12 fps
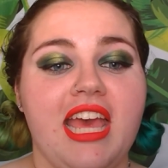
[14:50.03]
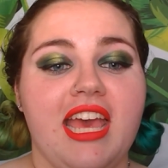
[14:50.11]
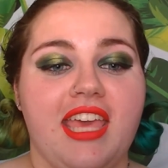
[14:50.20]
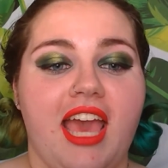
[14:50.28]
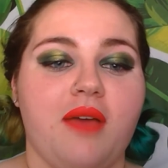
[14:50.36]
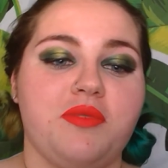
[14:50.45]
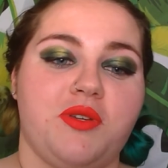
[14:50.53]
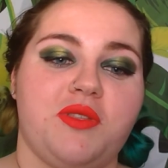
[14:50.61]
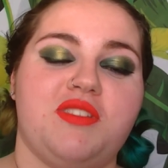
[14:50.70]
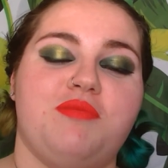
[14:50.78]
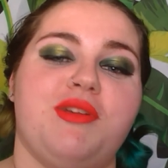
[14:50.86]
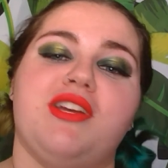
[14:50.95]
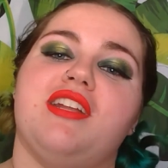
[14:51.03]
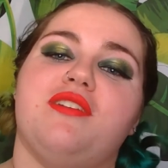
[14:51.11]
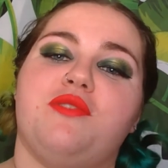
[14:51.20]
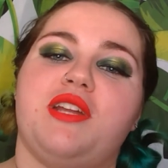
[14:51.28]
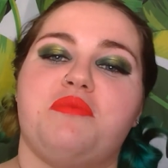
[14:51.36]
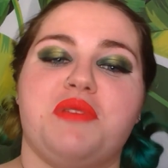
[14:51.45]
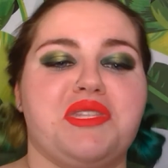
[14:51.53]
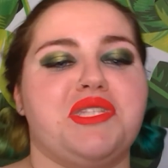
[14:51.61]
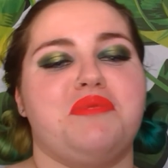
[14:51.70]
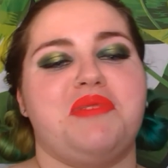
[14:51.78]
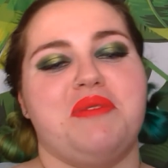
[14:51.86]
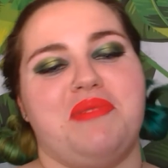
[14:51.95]
capture the spirit of what it means to
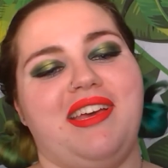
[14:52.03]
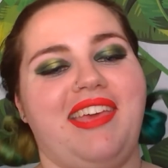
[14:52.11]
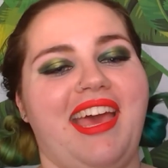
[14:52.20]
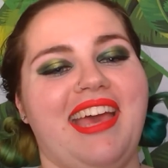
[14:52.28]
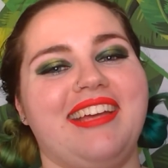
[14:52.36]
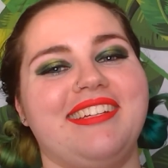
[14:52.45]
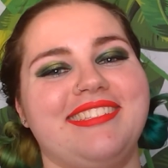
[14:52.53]
be a Buckeye.